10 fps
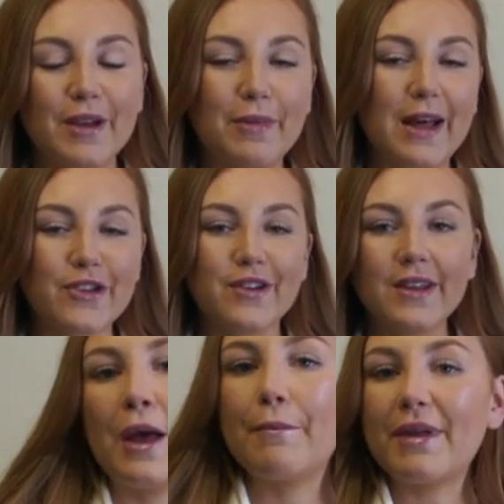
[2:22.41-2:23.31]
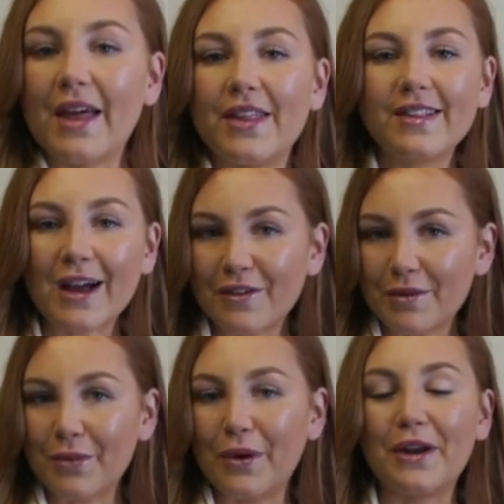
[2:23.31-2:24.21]
complexion. But yeah, this is outfit
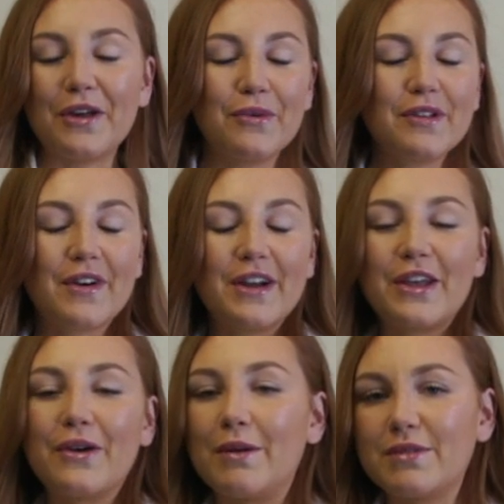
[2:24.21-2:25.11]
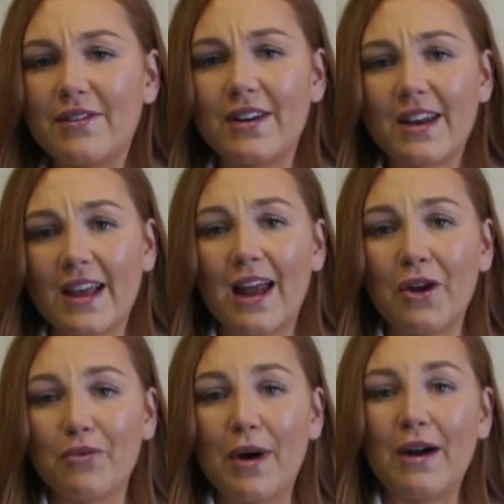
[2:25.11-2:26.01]
number one. I thought it was very cute and I'm definitely going to get a
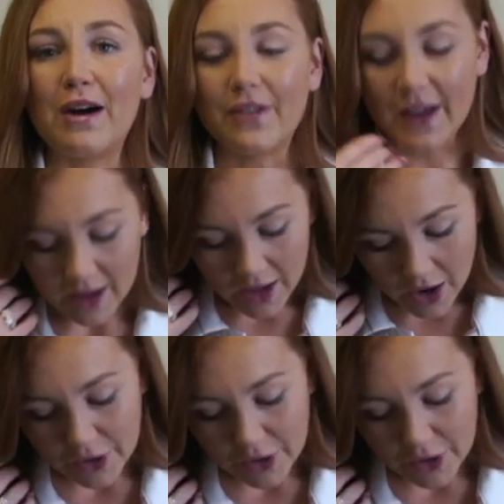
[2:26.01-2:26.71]
lot of wear out of it.